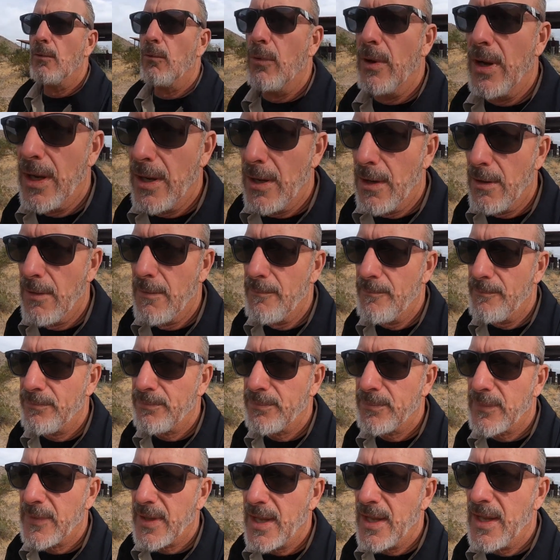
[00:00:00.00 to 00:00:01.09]
Plus well,
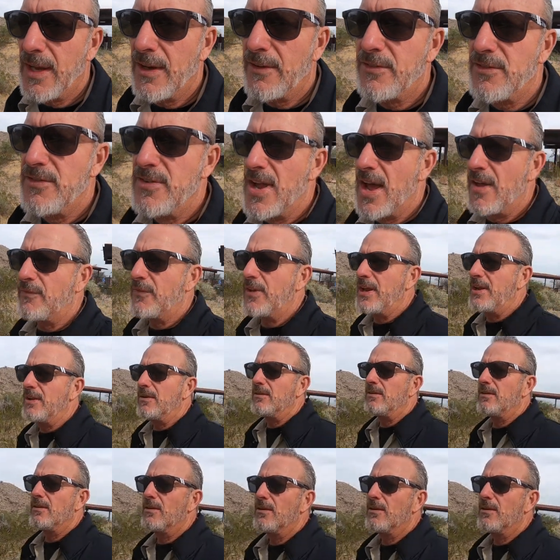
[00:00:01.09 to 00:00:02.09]
petroglyphs. It's nothing